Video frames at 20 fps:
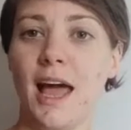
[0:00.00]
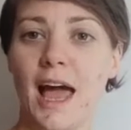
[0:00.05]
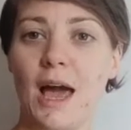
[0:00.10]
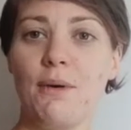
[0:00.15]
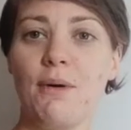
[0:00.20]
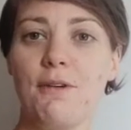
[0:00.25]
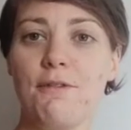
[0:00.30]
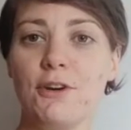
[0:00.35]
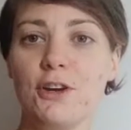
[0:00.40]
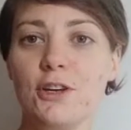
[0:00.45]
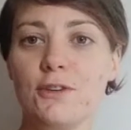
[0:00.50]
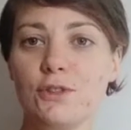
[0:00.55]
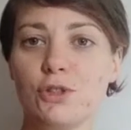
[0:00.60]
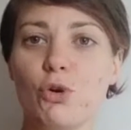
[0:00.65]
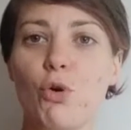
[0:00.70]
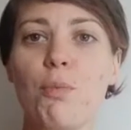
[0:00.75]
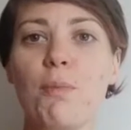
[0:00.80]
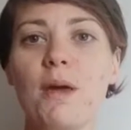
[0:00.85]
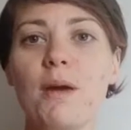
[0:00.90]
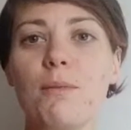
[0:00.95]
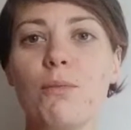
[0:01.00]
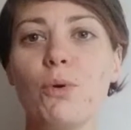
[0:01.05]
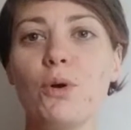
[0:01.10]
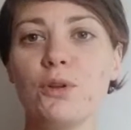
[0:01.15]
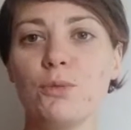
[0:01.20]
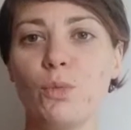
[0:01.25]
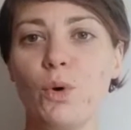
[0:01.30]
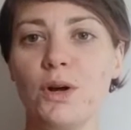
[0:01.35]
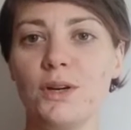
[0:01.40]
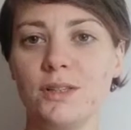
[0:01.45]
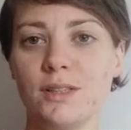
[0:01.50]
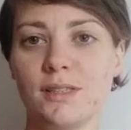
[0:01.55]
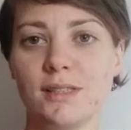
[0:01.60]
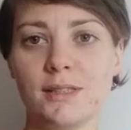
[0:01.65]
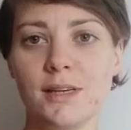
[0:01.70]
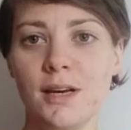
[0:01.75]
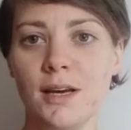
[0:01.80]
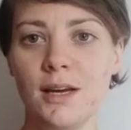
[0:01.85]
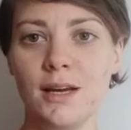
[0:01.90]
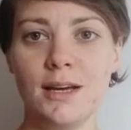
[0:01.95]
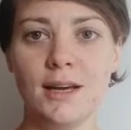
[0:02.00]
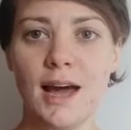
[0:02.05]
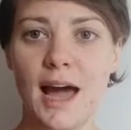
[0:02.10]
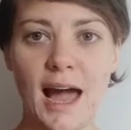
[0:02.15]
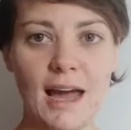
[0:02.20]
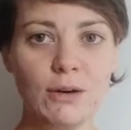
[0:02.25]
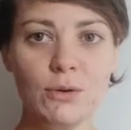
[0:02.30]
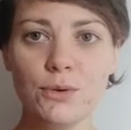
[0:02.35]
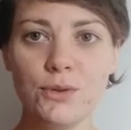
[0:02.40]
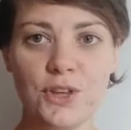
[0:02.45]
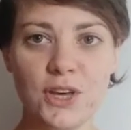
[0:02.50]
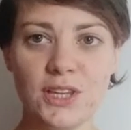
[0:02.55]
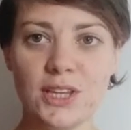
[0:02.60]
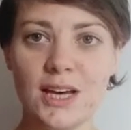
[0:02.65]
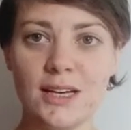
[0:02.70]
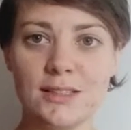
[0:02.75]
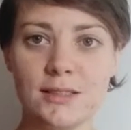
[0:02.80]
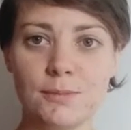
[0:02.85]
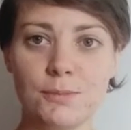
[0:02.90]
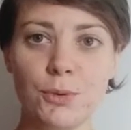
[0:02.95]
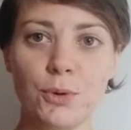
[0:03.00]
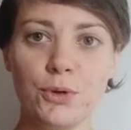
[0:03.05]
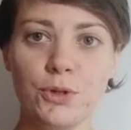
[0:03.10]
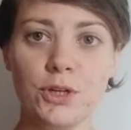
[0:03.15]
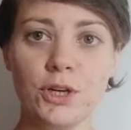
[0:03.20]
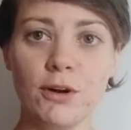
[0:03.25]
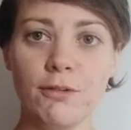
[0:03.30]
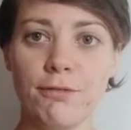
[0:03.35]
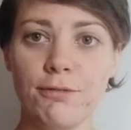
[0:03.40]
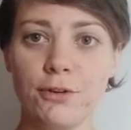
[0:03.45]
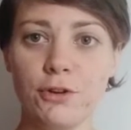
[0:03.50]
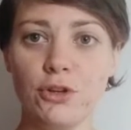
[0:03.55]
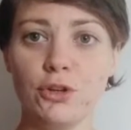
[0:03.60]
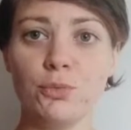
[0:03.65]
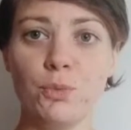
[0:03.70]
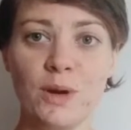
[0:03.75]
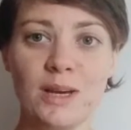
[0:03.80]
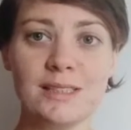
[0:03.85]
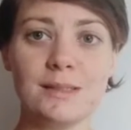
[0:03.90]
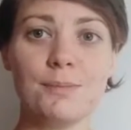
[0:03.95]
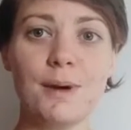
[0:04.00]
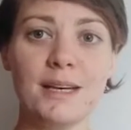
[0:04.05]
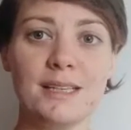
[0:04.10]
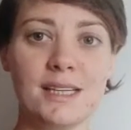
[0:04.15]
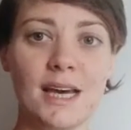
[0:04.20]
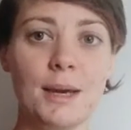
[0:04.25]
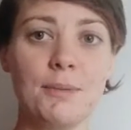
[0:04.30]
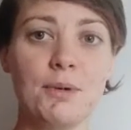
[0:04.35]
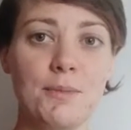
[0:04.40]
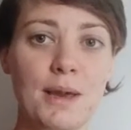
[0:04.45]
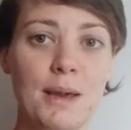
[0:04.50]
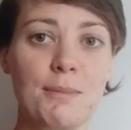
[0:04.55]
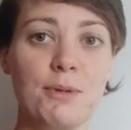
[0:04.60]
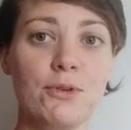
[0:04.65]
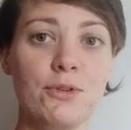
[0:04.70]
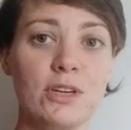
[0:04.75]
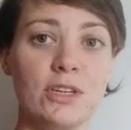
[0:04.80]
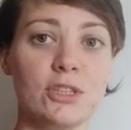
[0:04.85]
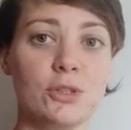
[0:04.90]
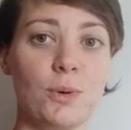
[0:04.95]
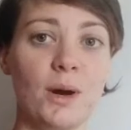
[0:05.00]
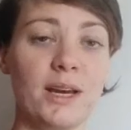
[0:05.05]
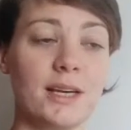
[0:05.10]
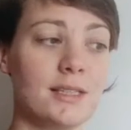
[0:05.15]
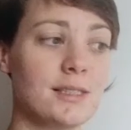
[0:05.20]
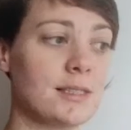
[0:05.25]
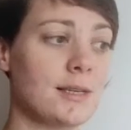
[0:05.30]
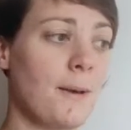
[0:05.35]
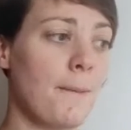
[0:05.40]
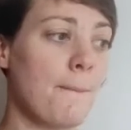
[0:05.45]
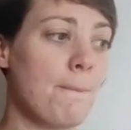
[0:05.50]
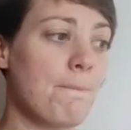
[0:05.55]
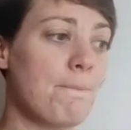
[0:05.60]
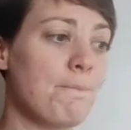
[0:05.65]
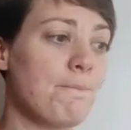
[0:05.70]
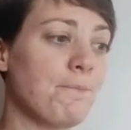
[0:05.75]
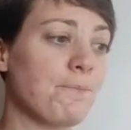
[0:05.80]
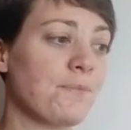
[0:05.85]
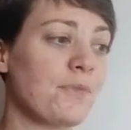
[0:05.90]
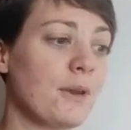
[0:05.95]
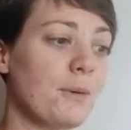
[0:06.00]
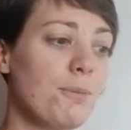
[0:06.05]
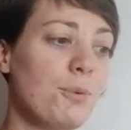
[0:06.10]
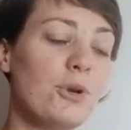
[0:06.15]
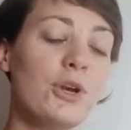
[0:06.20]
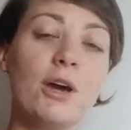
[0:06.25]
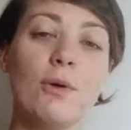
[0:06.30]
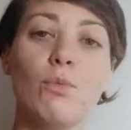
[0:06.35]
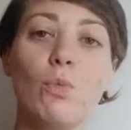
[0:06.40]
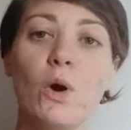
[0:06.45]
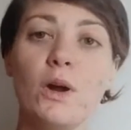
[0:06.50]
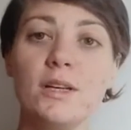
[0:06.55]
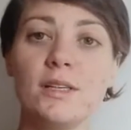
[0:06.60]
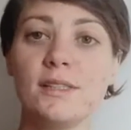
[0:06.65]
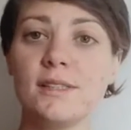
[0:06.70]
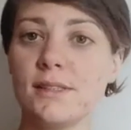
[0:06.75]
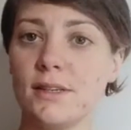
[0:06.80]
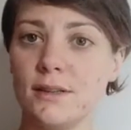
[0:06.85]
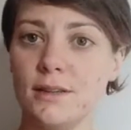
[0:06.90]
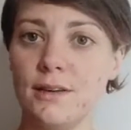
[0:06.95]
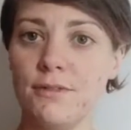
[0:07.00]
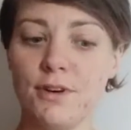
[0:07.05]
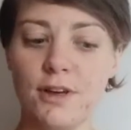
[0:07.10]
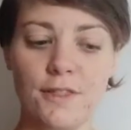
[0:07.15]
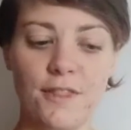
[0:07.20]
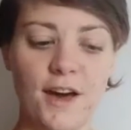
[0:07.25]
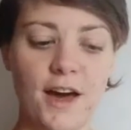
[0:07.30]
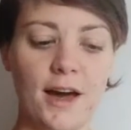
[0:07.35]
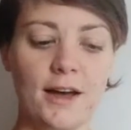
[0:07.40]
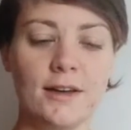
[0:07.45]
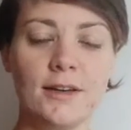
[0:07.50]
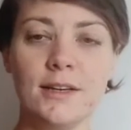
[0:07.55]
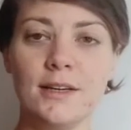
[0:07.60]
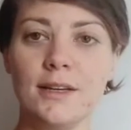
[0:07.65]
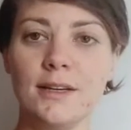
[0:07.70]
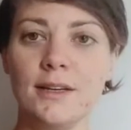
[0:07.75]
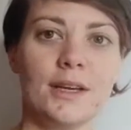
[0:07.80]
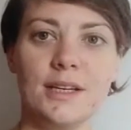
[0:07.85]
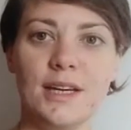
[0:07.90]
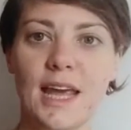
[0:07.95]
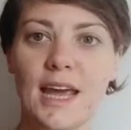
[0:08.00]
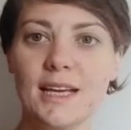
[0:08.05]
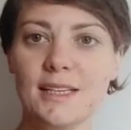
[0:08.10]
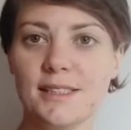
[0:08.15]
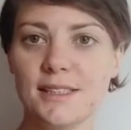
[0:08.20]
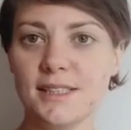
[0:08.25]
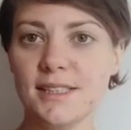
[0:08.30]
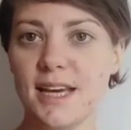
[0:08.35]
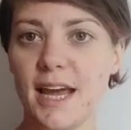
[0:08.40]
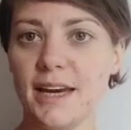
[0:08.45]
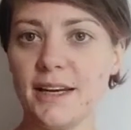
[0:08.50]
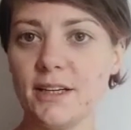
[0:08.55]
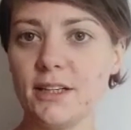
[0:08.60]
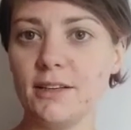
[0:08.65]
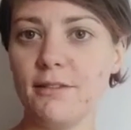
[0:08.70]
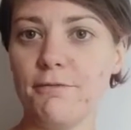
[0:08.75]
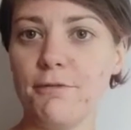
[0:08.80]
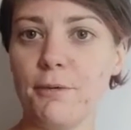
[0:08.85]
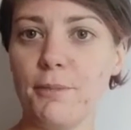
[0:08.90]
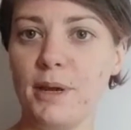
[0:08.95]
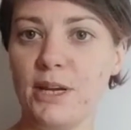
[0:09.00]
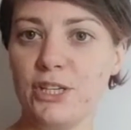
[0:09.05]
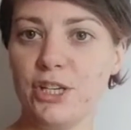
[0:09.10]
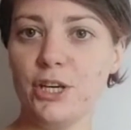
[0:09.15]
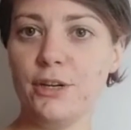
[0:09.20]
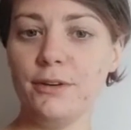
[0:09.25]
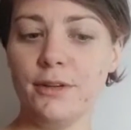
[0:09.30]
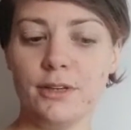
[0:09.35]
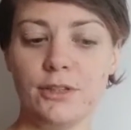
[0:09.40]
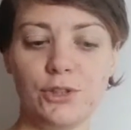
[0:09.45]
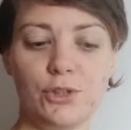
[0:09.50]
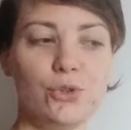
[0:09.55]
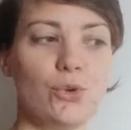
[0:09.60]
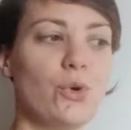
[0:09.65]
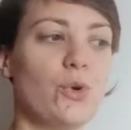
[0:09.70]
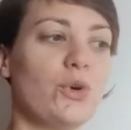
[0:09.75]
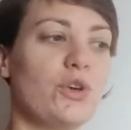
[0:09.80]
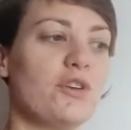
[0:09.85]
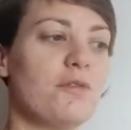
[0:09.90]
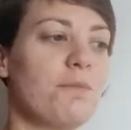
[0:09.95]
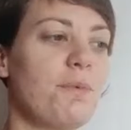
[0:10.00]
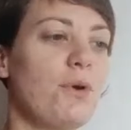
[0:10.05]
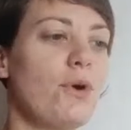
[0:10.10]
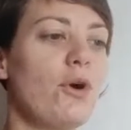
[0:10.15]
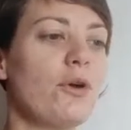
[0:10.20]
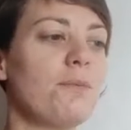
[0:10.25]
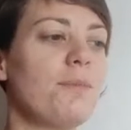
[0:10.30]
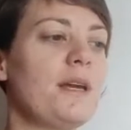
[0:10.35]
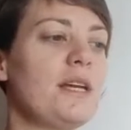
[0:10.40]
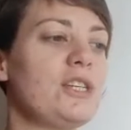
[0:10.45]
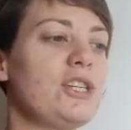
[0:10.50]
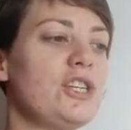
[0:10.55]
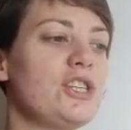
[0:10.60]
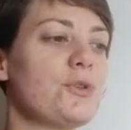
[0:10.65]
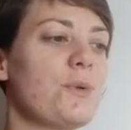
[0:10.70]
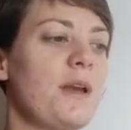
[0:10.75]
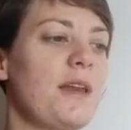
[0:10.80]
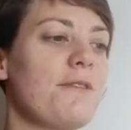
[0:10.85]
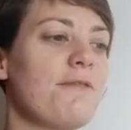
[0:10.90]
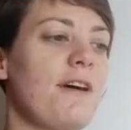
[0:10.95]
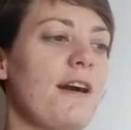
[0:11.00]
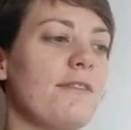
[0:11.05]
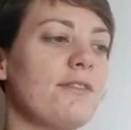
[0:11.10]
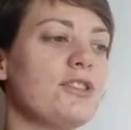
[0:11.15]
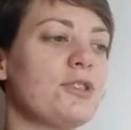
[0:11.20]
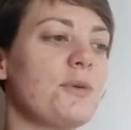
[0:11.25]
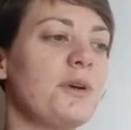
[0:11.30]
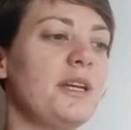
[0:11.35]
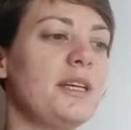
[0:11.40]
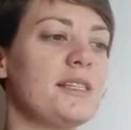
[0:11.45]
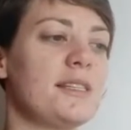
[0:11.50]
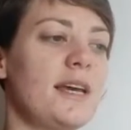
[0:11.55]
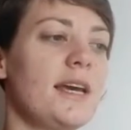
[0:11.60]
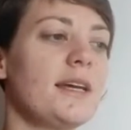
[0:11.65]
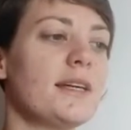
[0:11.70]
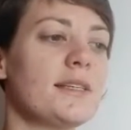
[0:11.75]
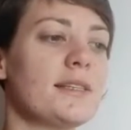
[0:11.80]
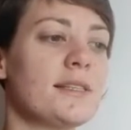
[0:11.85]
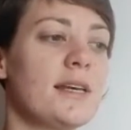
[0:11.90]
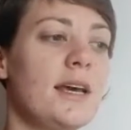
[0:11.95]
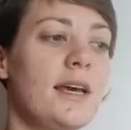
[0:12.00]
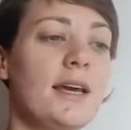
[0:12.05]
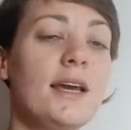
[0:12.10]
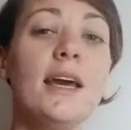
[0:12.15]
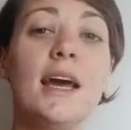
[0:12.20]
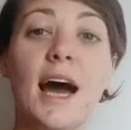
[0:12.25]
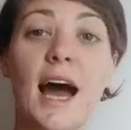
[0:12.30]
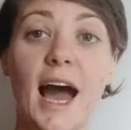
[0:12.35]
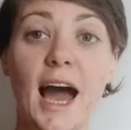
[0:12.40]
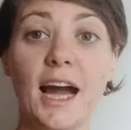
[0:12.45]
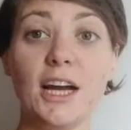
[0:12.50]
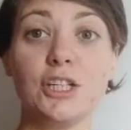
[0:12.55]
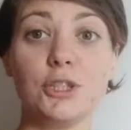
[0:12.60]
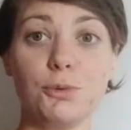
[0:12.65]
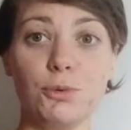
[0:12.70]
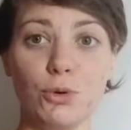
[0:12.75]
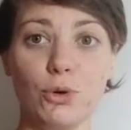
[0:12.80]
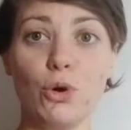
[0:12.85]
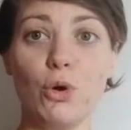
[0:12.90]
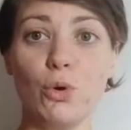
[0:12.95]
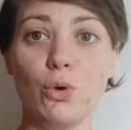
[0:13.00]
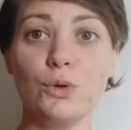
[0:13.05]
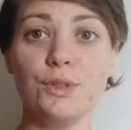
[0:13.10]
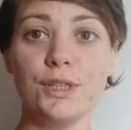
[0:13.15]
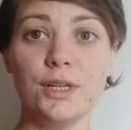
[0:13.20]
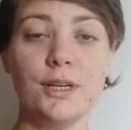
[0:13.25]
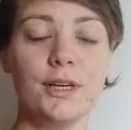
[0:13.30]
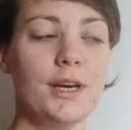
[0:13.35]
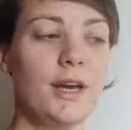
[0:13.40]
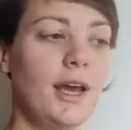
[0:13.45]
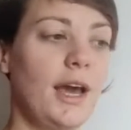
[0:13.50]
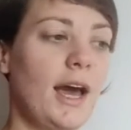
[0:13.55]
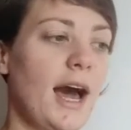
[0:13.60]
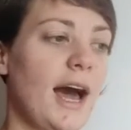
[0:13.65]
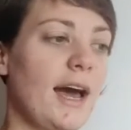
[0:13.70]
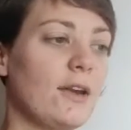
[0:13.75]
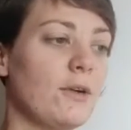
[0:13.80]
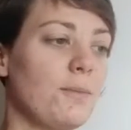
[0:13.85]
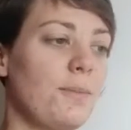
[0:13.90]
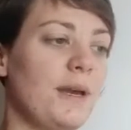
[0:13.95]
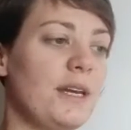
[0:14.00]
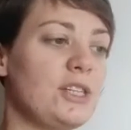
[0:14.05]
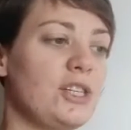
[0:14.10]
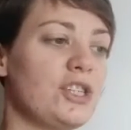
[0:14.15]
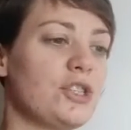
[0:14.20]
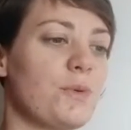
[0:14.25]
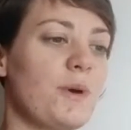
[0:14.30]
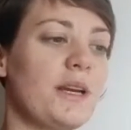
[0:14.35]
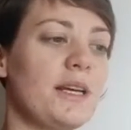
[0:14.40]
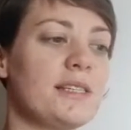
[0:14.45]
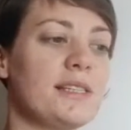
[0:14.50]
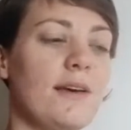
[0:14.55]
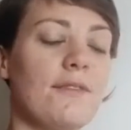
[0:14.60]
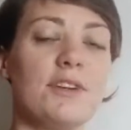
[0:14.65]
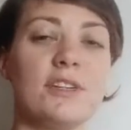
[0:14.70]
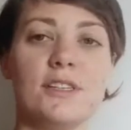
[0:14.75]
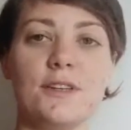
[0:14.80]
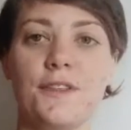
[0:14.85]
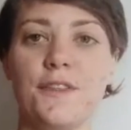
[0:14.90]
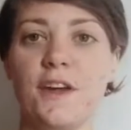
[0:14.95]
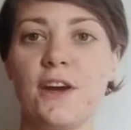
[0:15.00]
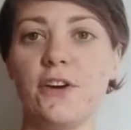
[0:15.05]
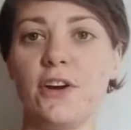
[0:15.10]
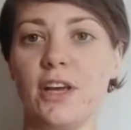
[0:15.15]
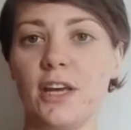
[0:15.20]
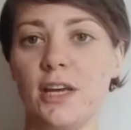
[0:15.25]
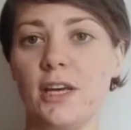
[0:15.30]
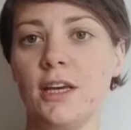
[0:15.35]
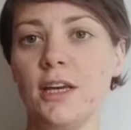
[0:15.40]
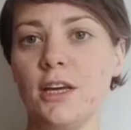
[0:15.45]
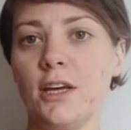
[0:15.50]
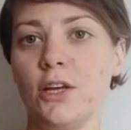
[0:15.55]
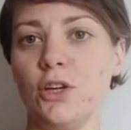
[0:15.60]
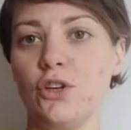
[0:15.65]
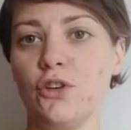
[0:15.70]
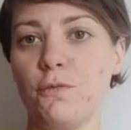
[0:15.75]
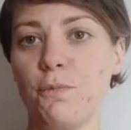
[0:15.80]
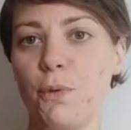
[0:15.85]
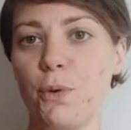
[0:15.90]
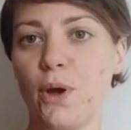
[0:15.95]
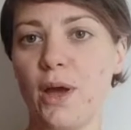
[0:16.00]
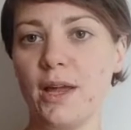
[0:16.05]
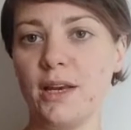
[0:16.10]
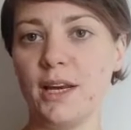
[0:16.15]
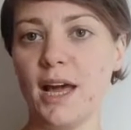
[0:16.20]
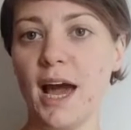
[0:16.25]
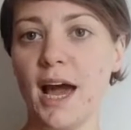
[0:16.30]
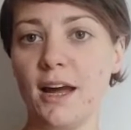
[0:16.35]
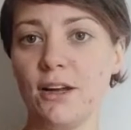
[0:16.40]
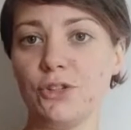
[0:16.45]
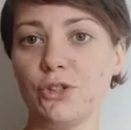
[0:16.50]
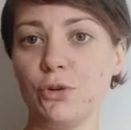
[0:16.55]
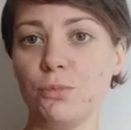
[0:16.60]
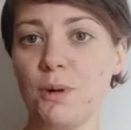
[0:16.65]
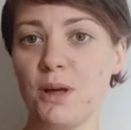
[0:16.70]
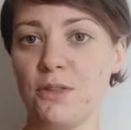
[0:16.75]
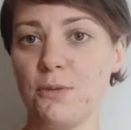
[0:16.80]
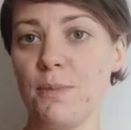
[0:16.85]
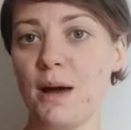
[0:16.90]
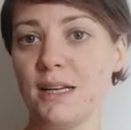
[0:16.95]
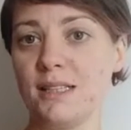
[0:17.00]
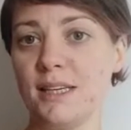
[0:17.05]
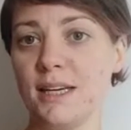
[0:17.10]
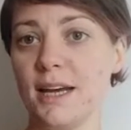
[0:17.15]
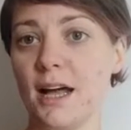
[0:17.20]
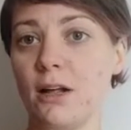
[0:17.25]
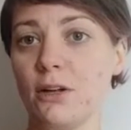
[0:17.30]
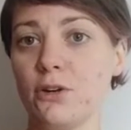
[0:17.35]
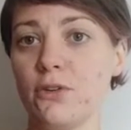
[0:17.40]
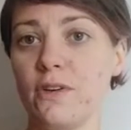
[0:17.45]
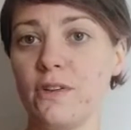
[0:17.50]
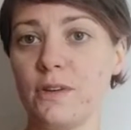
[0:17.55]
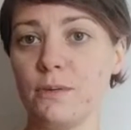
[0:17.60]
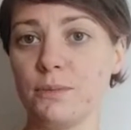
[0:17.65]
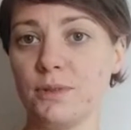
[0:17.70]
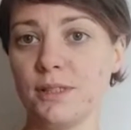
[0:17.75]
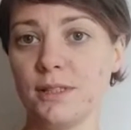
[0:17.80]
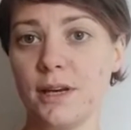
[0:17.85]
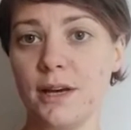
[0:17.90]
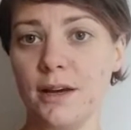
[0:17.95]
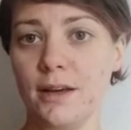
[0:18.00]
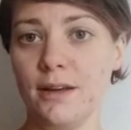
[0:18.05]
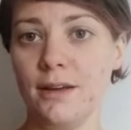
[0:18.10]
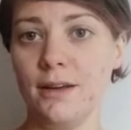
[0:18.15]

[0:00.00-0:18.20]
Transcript: However, you've told me it more than once. I don't think that's important enough for you to waste my time and make me read it twice. Put it in once, leave it at that. Next, the technical information. So you've put on pages 25 and 26, actual code. And on pages 27 to 30, you've put in actual mathematic algorithms.